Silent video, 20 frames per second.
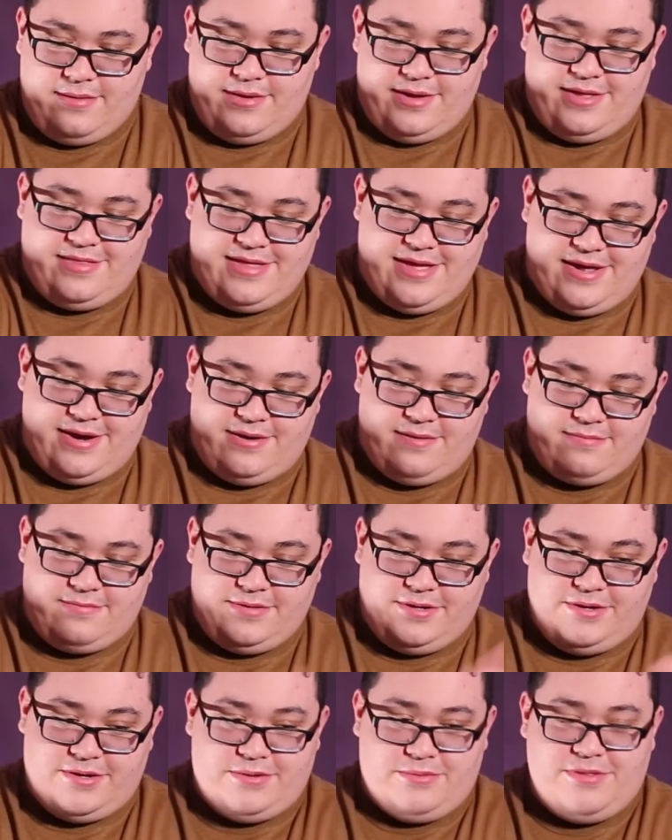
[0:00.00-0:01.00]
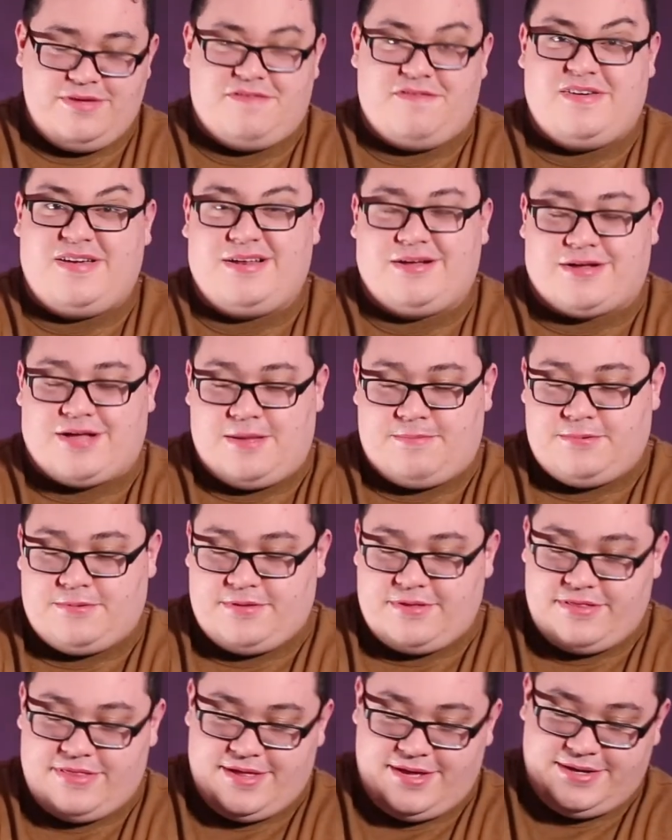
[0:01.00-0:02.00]
And then you can only fit a
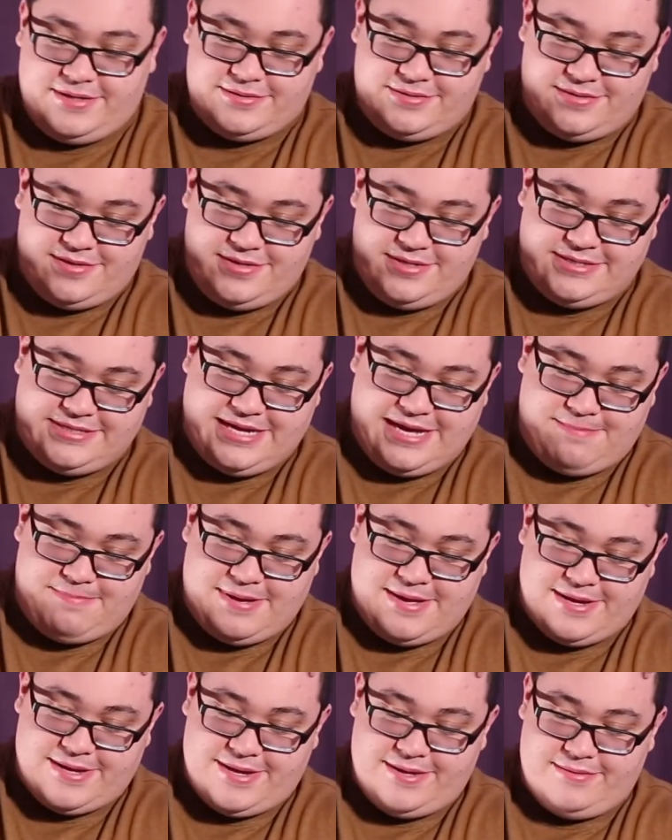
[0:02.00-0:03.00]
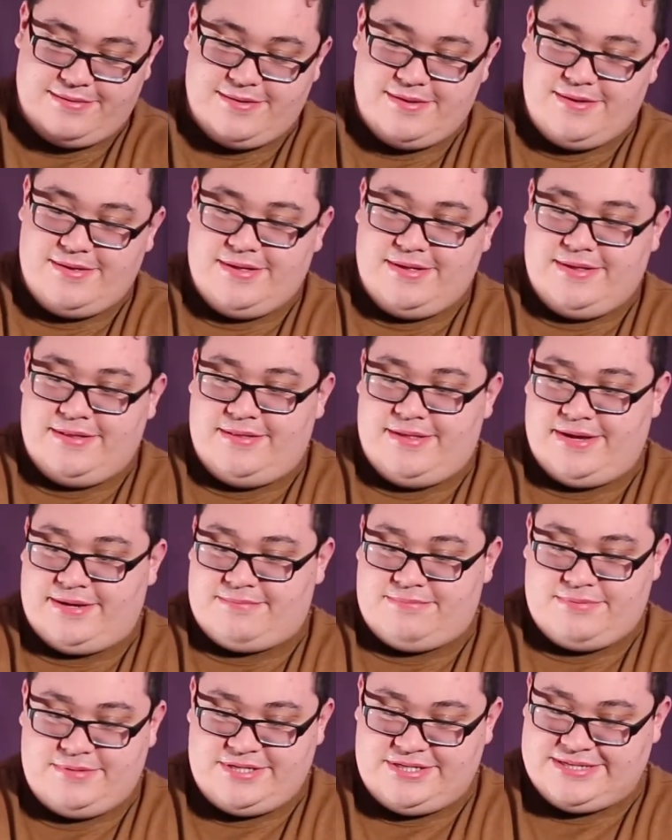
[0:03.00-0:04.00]
couple of things in this top pocket. Like
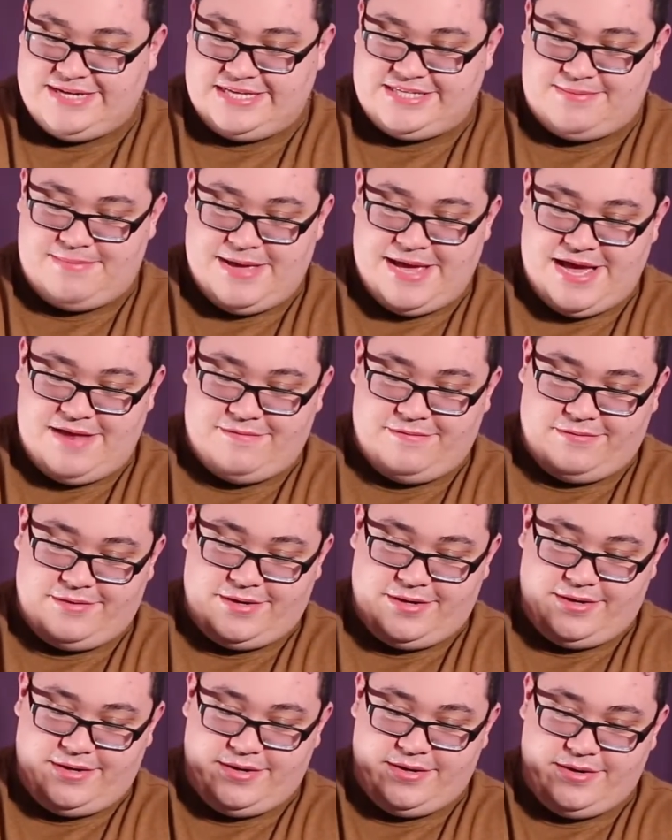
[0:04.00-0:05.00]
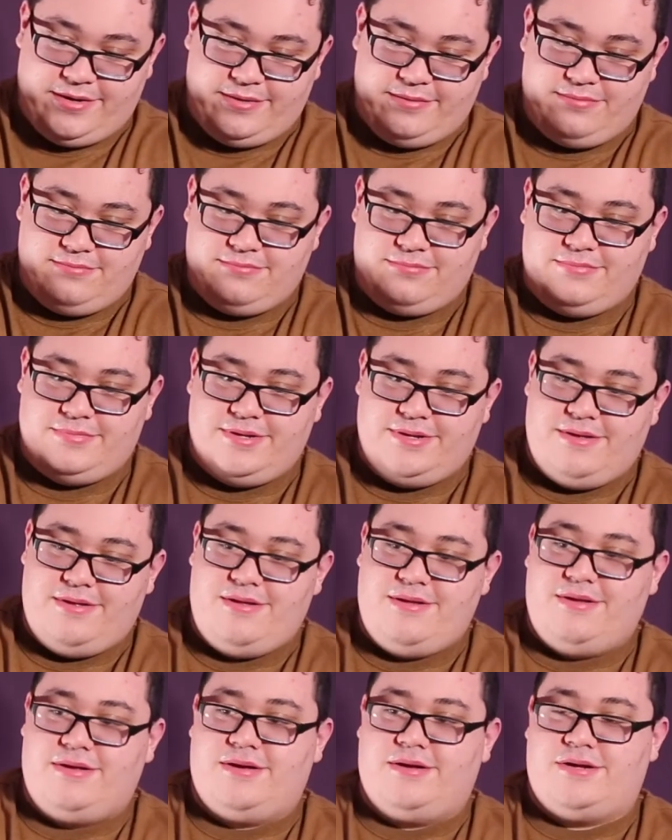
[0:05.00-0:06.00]
just got some Advil here,
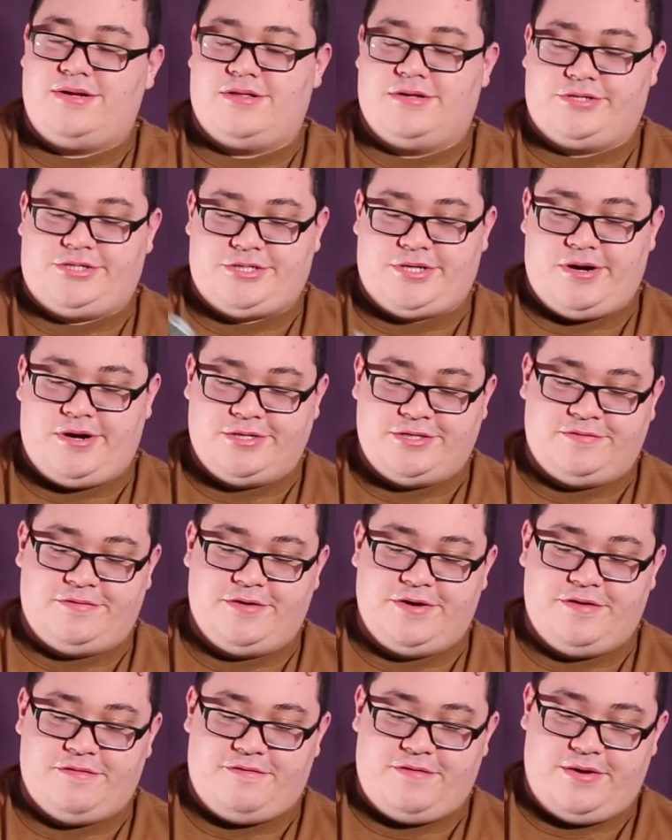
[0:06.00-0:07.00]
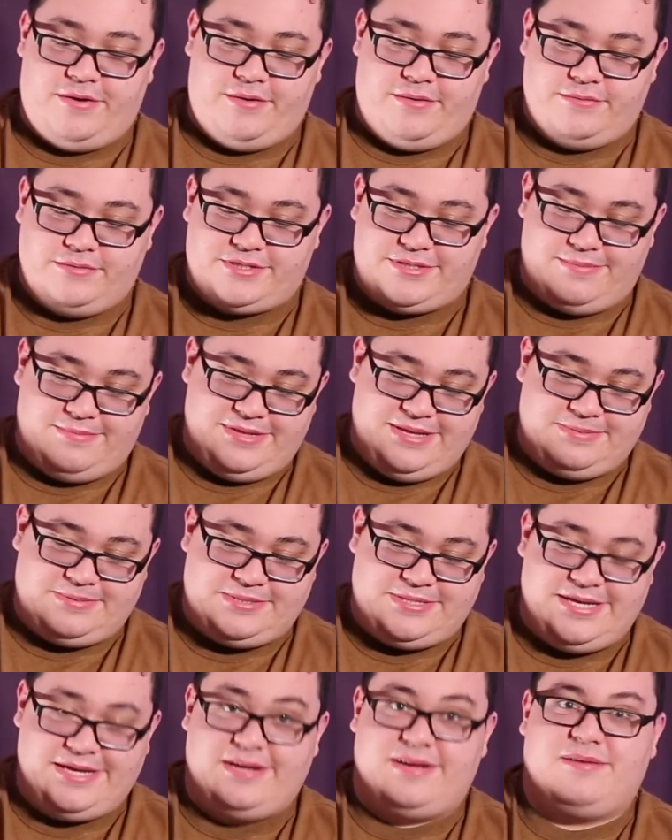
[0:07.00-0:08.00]
another charger for your phone, some
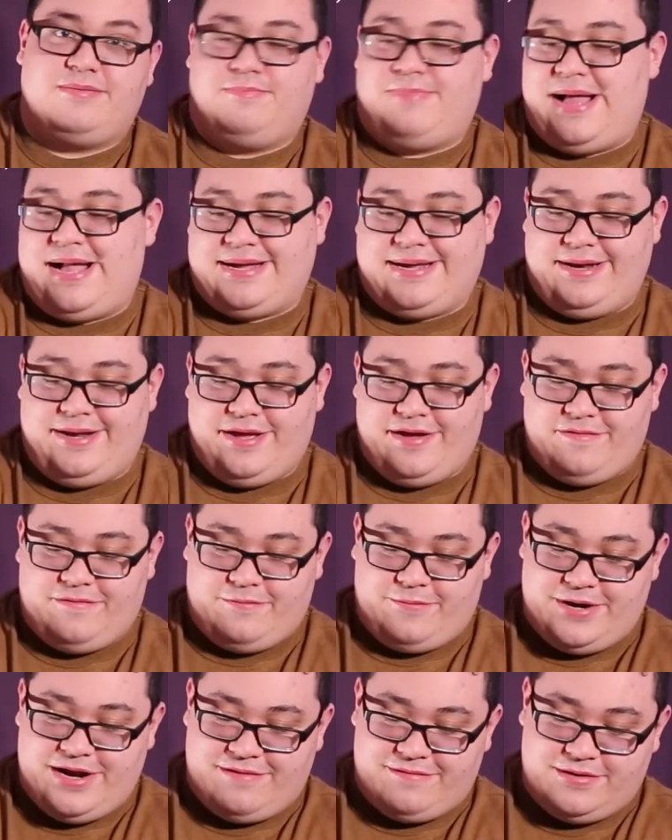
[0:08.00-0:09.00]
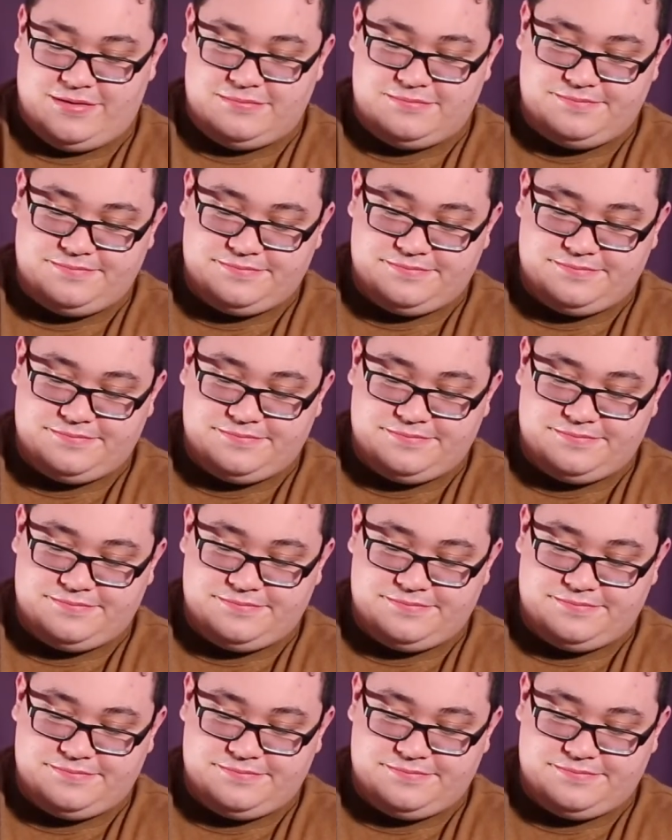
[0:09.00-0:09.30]
lipstick, pocket knife, or whatever.